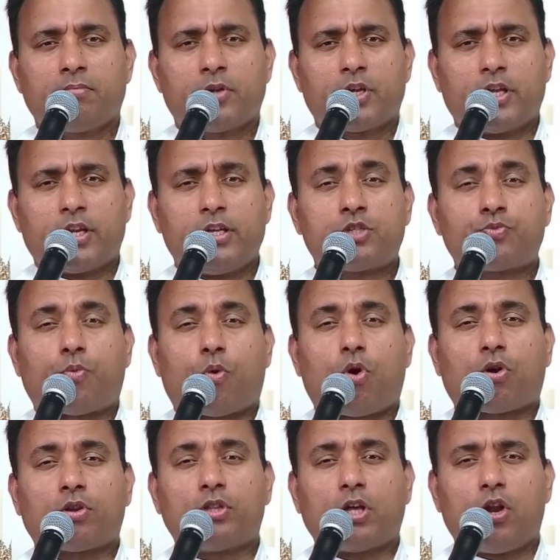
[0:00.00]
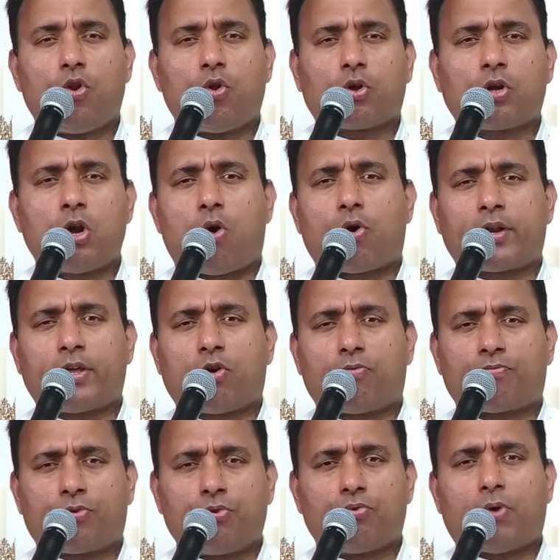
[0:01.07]
it is for the glory
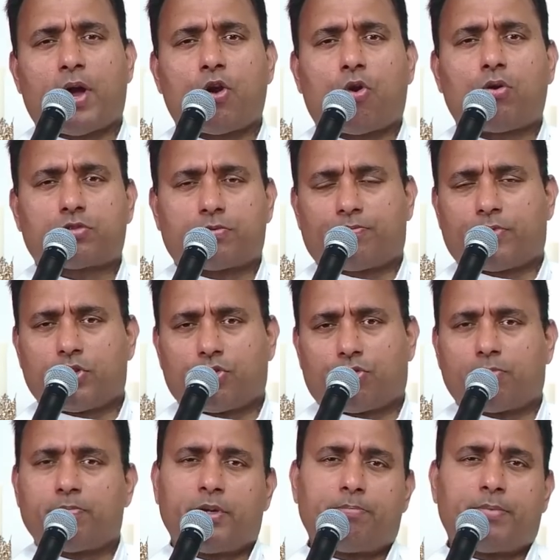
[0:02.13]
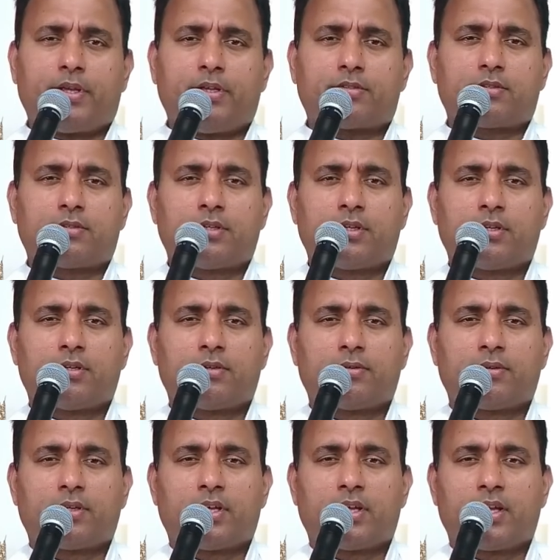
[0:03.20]
of you and also for the human beings.
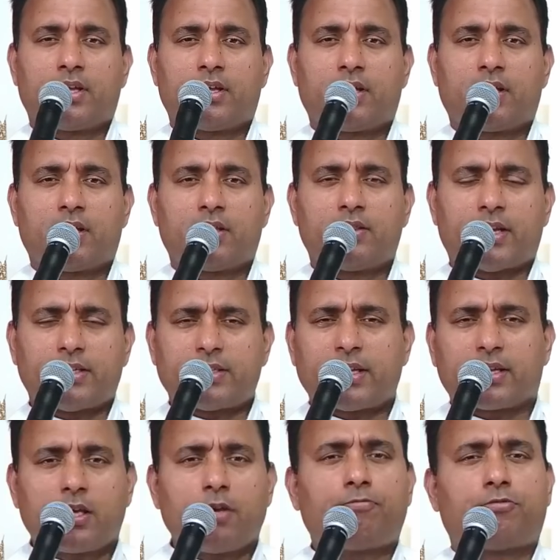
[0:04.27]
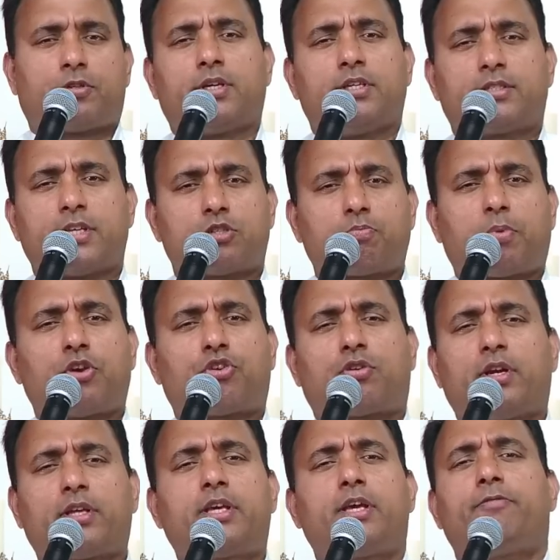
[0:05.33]
That's a gift. It's a
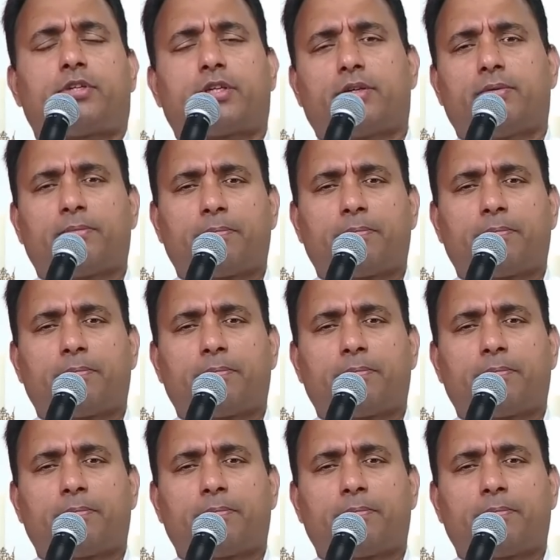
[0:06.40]
special gift.